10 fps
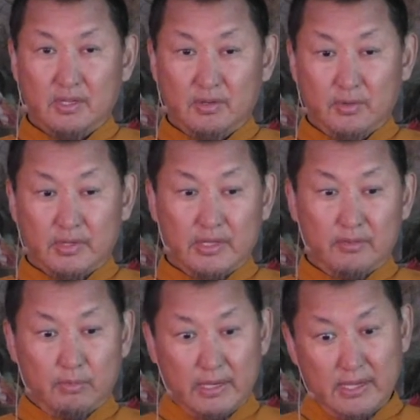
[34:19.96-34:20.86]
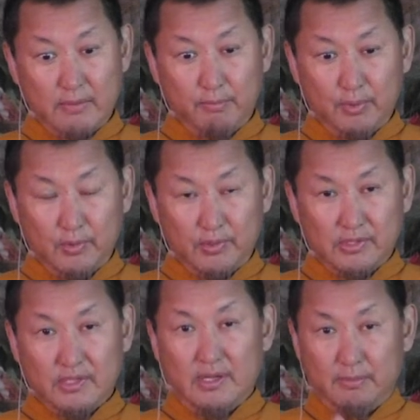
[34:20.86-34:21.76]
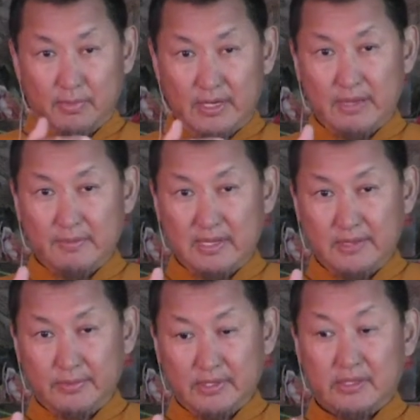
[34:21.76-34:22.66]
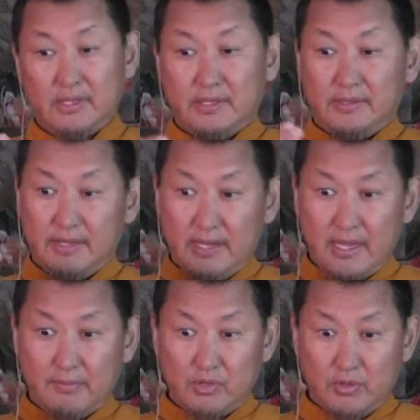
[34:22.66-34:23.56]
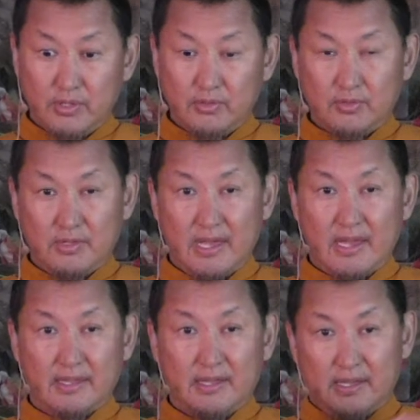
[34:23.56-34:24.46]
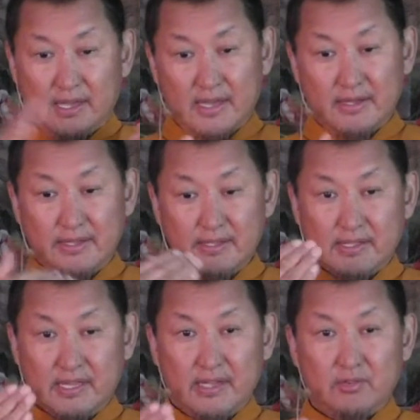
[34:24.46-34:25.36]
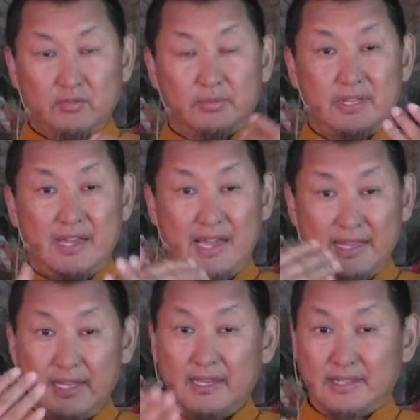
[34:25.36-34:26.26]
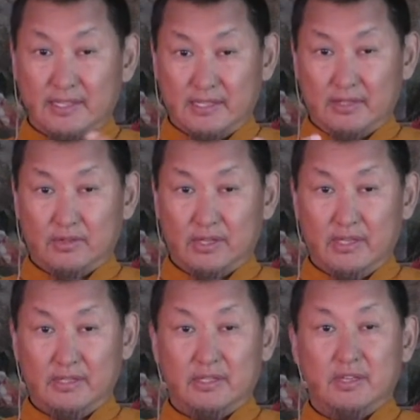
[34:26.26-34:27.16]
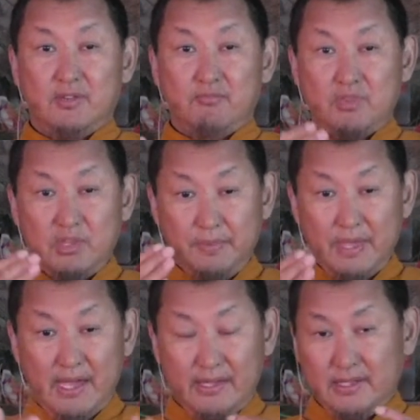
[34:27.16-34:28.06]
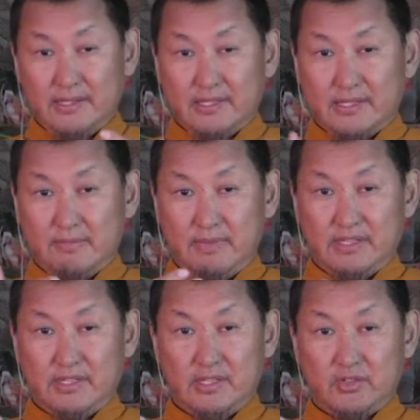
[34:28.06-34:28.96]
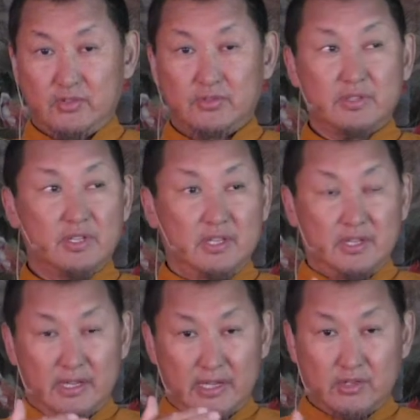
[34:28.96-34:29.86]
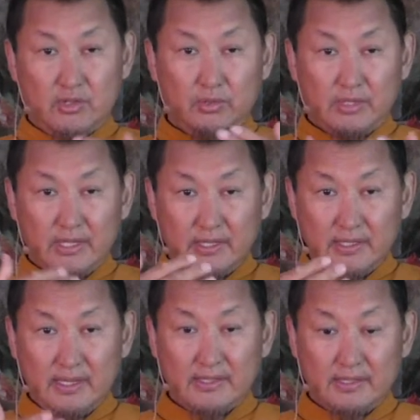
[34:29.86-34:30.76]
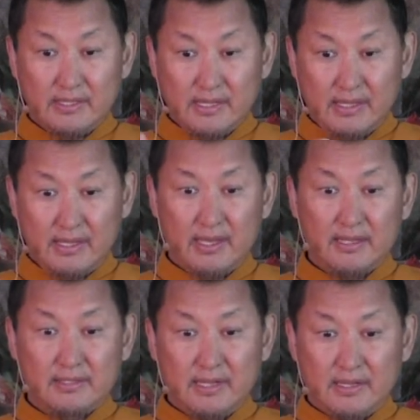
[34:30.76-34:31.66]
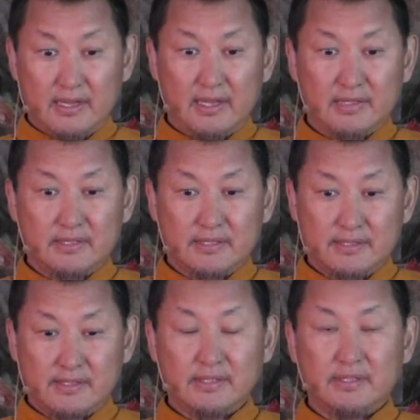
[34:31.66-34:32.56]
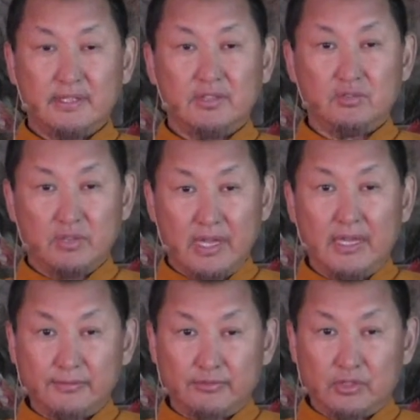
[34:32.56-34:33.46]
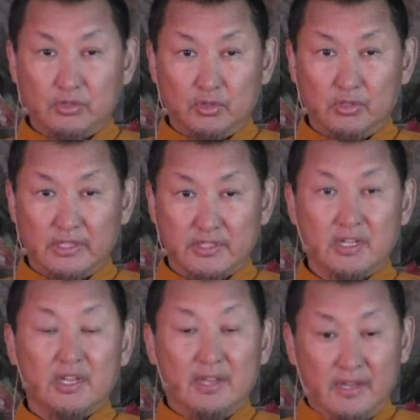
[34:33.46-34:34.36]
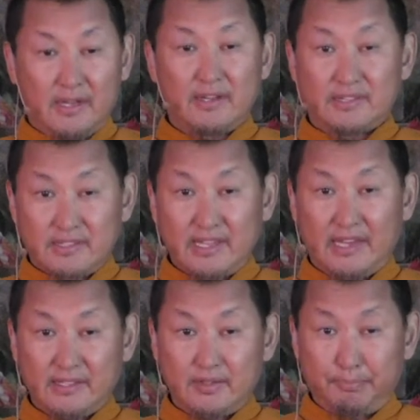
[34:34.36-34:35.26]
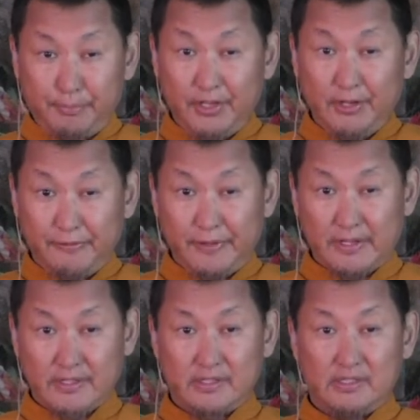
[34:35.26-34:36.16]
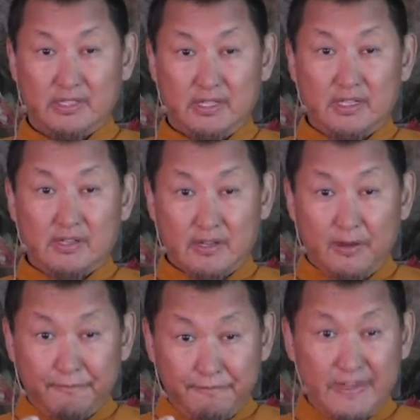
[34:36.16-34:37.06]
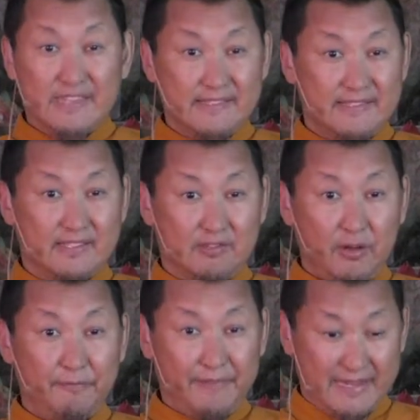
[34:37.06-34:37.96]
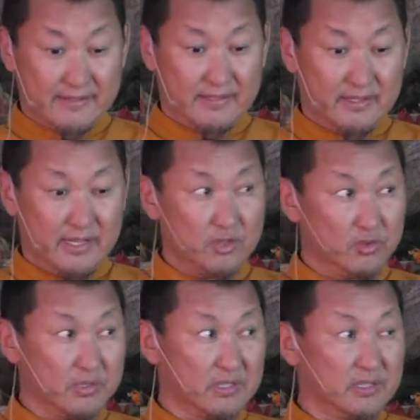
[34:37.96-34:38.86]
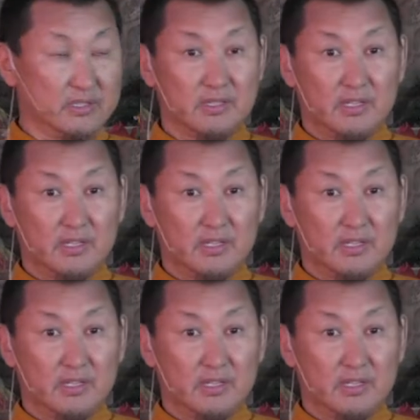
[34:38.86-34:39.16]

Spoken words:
Okay, when I'm born, when I'm living, then I'm going to die. And this kind of the analytical, okay? Maybe analytical meditations. And you're thinking like this, analyze. Certainly you have the knowledge, understand them perfect, convinced they're using this,